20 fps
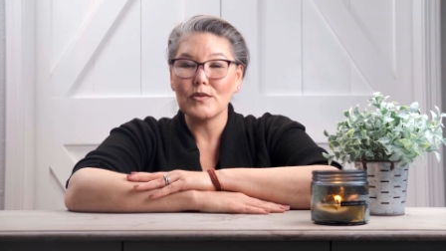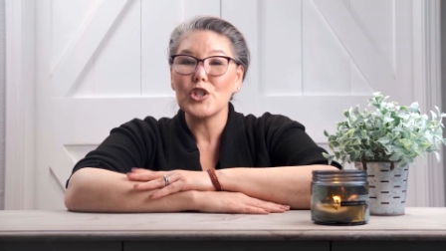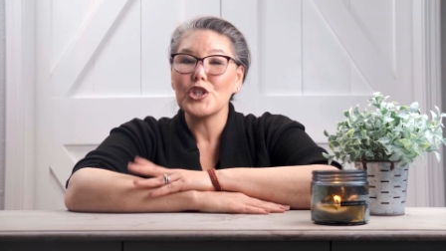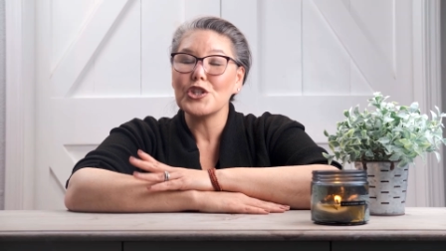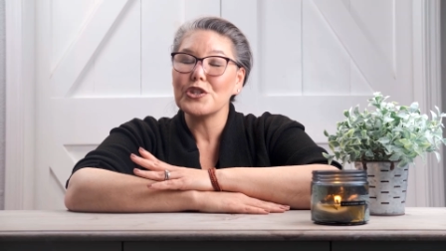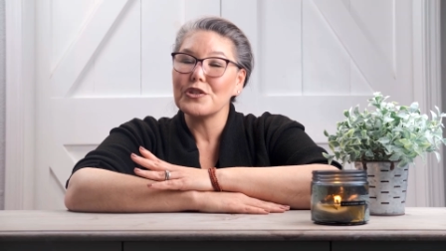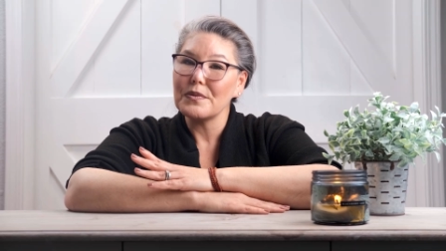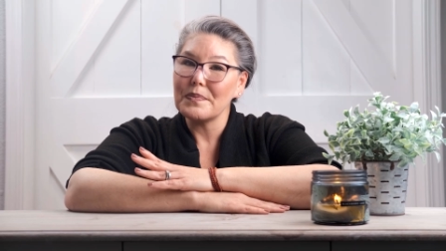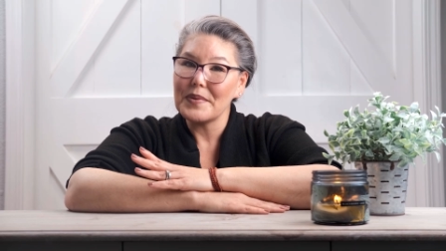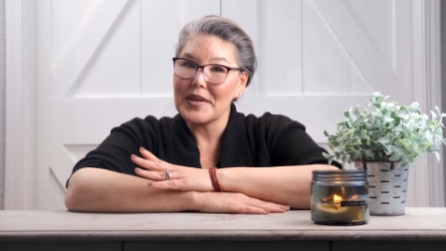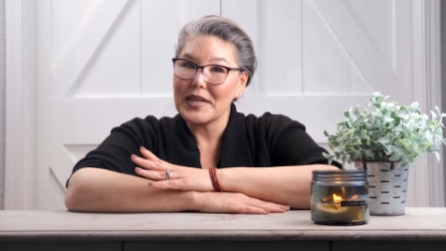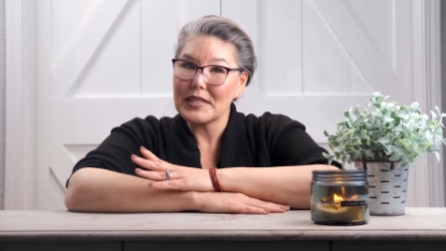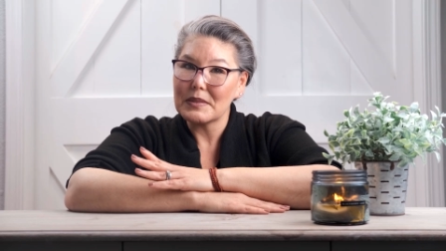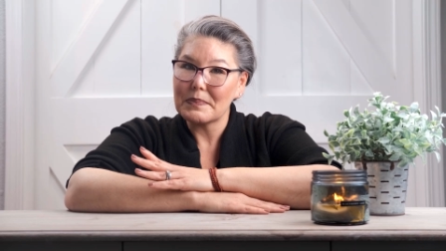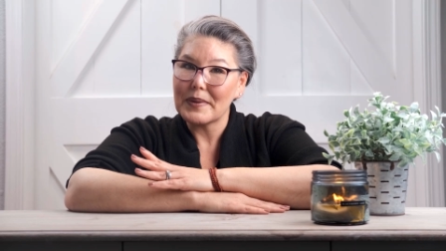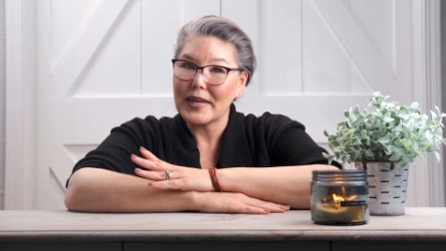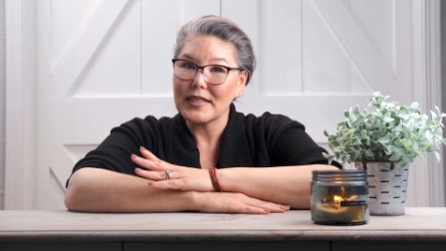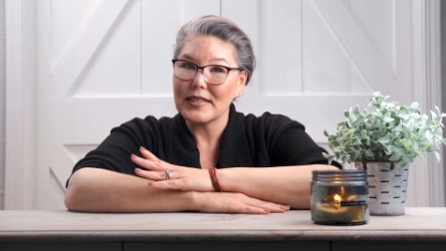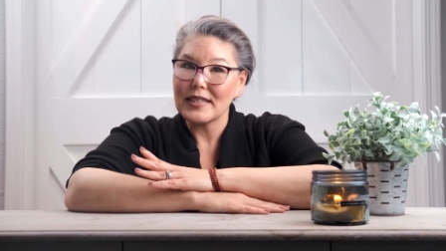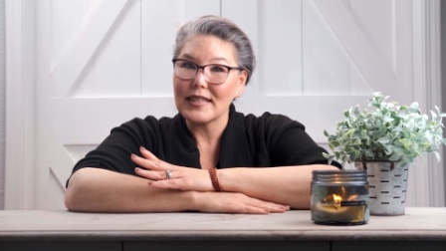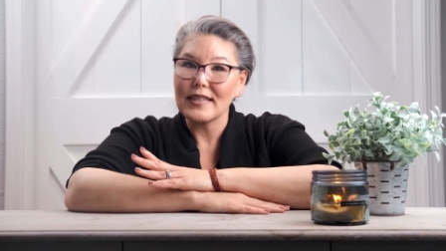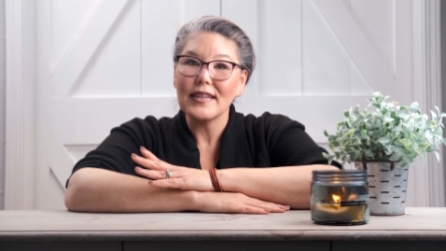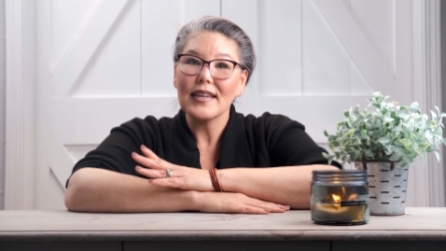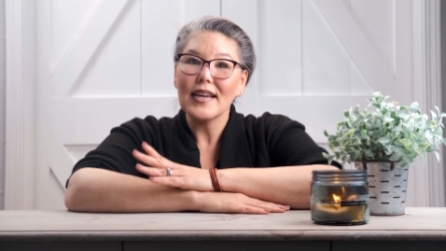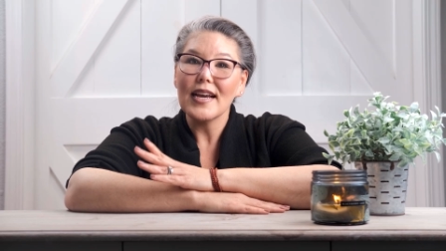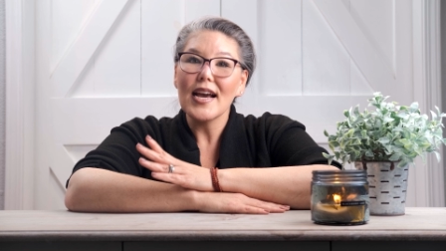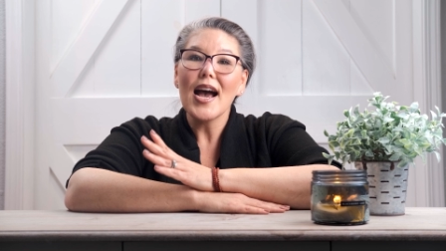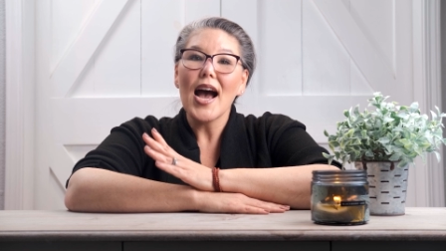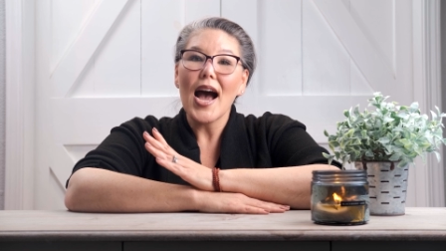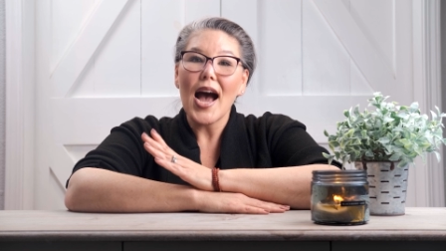which is to be expected.
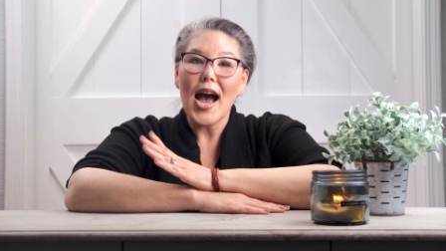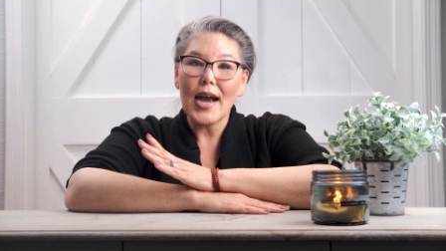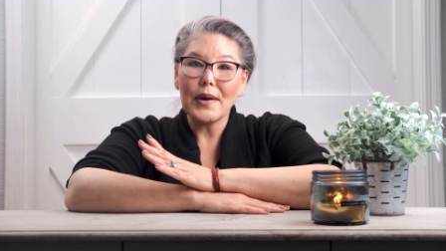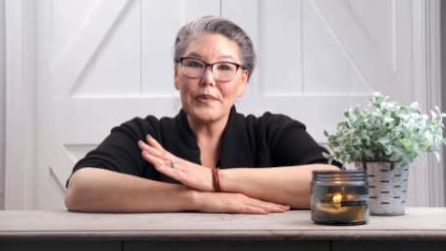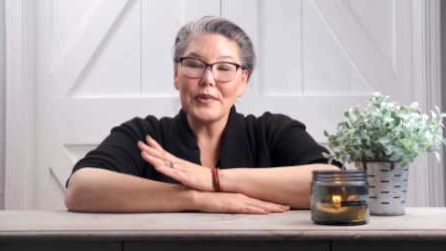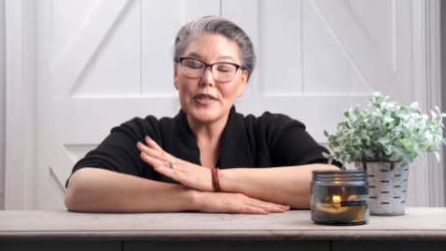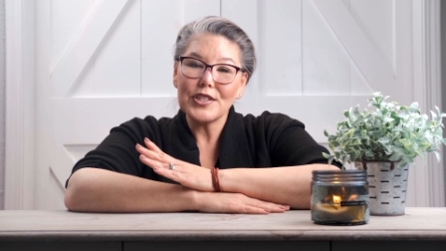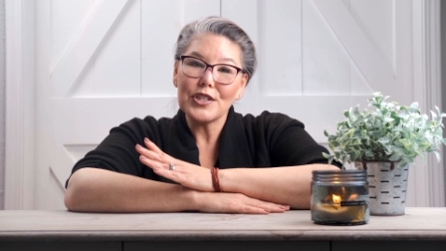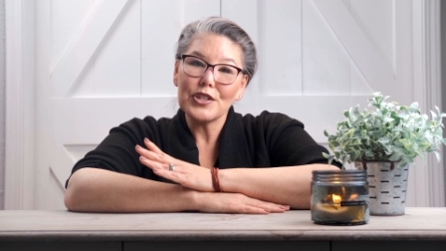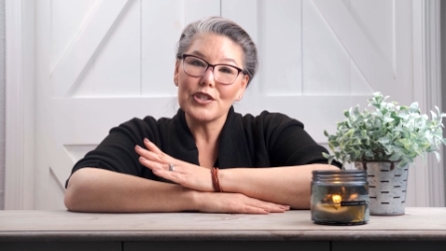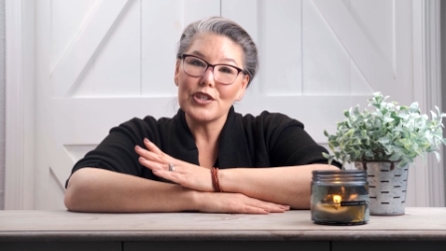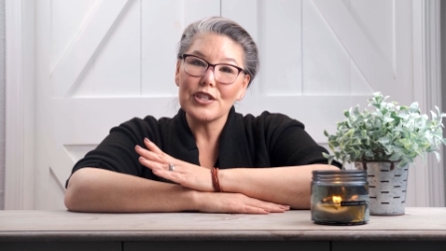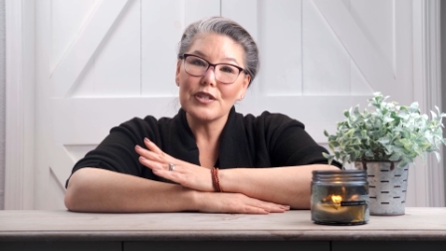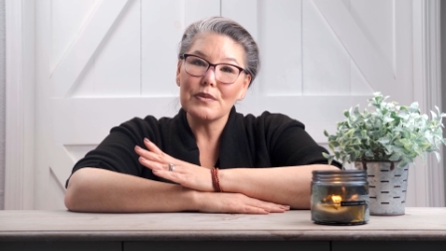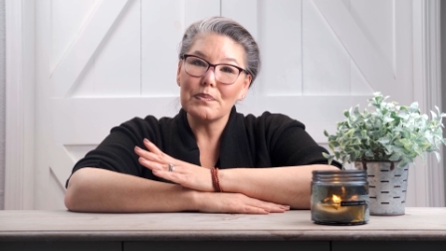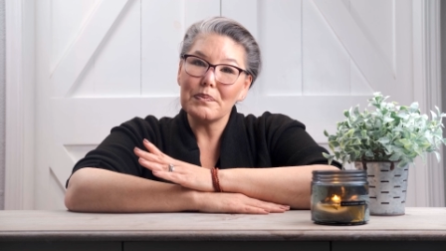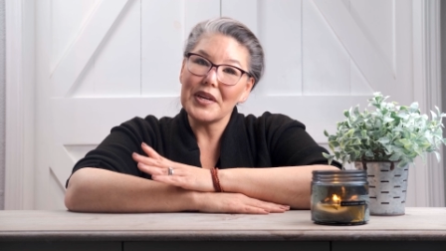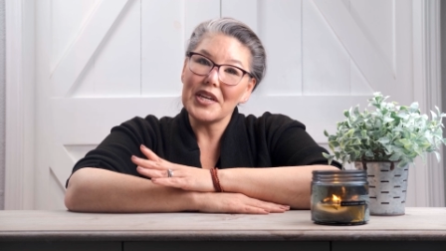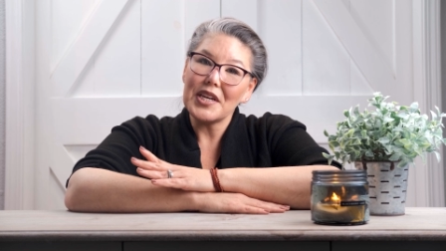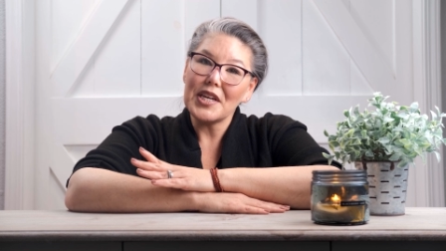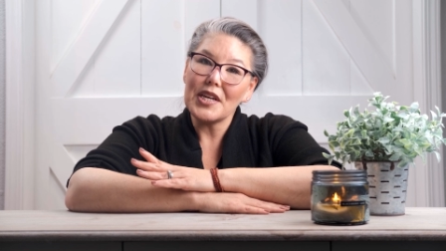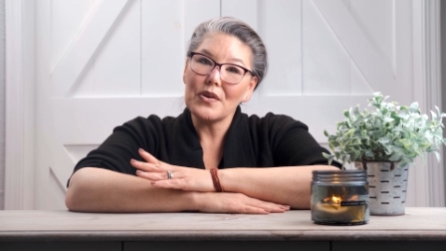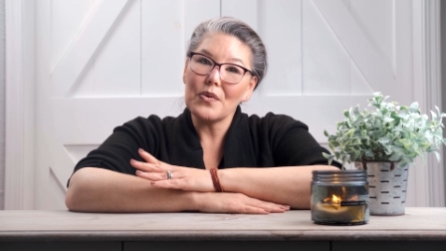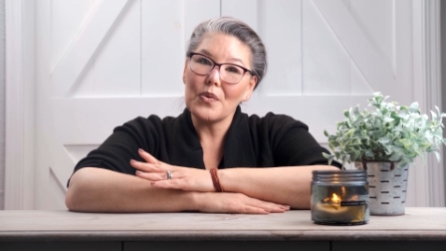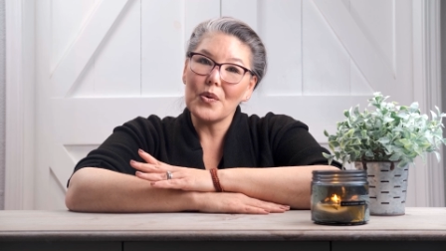I would suggest meeting